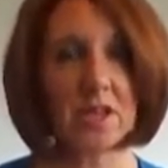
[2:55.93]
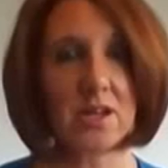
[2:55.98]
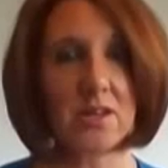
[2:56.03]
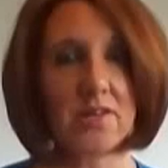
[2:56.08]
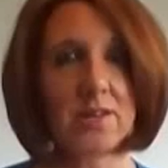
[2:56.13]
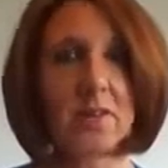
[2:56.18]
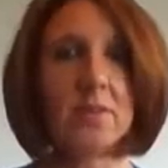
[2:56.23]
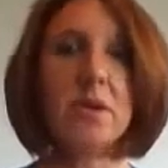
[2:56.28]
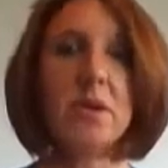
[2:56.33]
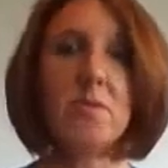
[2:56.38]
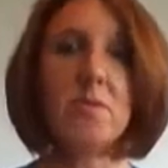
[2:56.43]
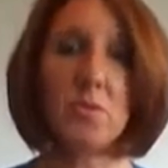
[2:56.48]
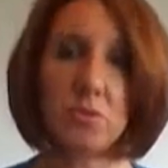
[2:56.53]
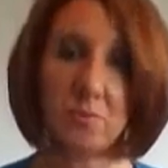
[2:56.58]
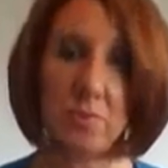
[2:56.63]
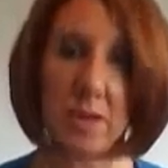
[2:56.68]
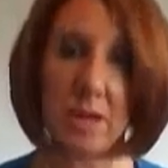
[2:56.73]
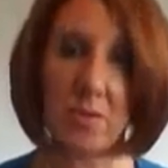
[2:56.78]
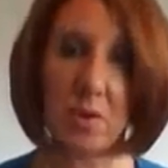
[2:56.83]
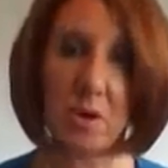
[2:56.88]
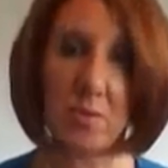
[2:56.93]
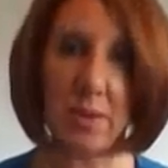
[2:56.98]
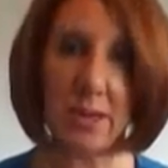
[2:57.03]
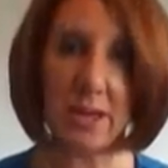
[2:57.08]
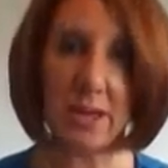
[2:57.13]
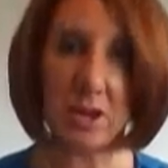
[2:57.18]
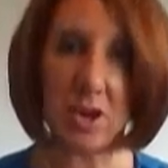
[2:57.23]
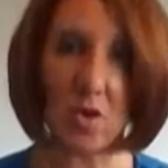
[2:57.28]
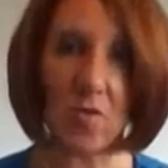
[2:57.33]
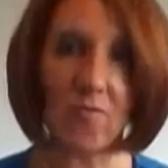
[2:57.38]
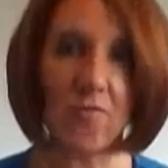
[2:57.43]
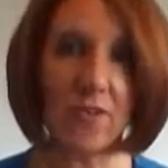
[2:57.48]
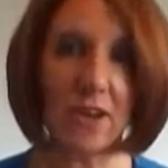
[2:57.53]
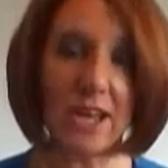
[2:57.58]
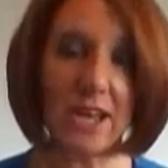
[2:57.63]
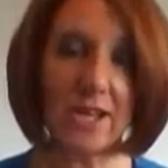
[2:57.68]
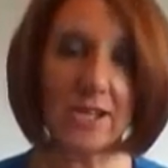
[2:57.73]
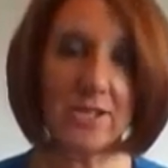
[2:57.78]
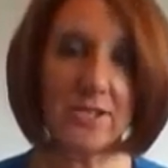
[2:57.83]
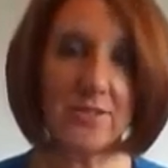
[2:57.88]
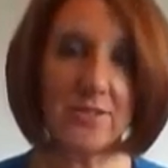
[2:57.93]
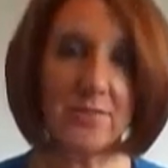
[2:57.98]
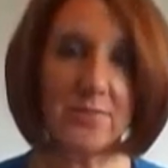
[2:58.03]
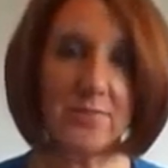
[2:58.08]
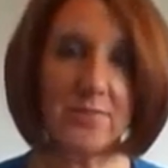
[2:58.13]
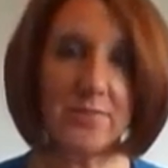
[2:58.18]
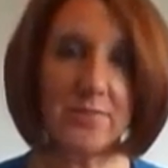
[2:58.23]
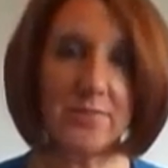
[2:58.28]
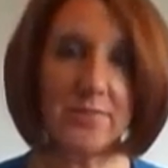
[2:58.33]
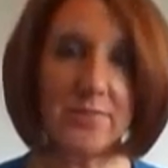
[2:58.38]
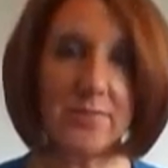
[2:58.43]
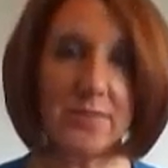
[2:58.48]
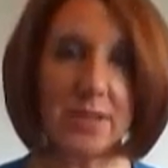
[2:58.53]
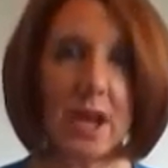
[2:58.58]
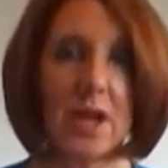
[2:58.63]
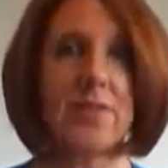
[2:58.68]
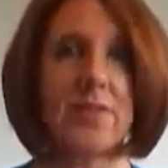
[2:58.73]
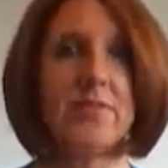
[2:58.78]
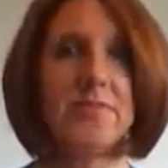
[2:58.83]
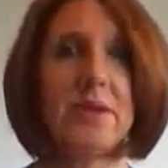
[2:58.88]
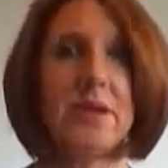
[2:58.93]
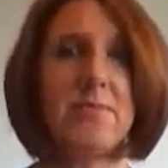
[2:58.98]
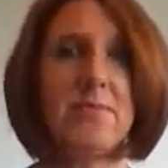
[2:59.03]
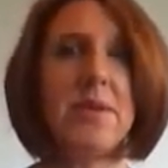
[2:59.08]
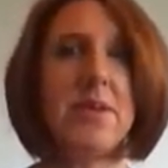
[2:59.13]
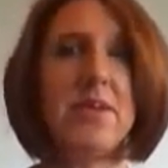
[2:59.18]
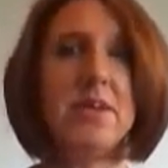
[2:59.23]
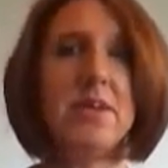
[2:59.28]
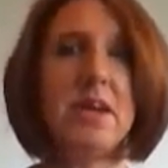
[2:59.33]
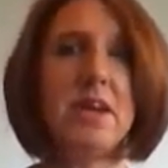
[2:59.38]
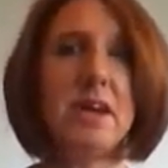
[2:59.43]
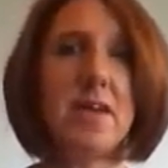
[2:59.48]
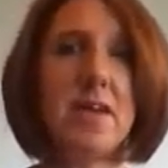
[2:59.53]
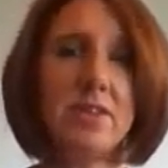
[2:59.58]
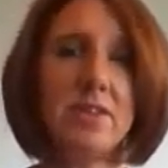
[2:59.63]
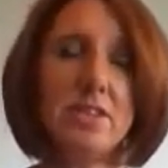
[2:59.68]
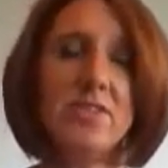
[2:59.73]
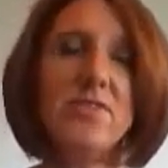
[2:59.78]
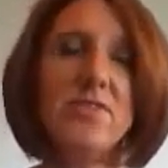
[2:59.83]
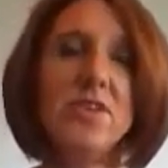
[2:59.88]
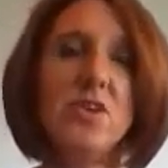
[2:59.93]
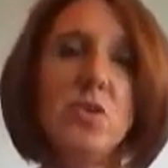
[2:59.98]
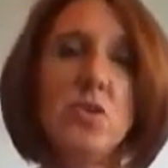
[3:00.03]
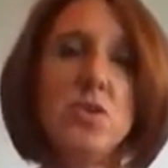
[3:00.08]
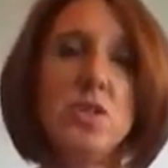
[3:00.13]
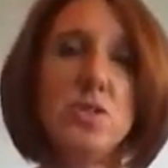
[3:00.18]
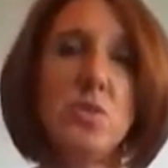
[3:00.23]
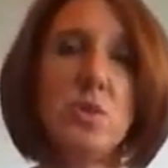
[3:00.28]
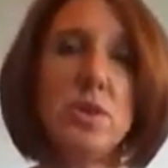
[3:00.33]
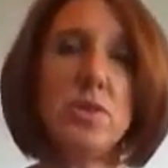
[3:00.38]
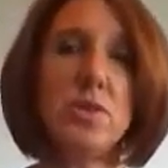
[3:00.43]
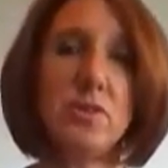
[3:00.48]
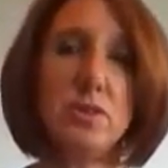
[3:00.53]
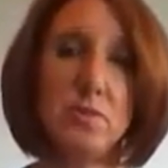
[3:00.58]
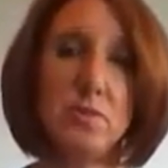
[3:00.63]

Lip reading: Some couples may well be in conflict. Others may be having difficulty with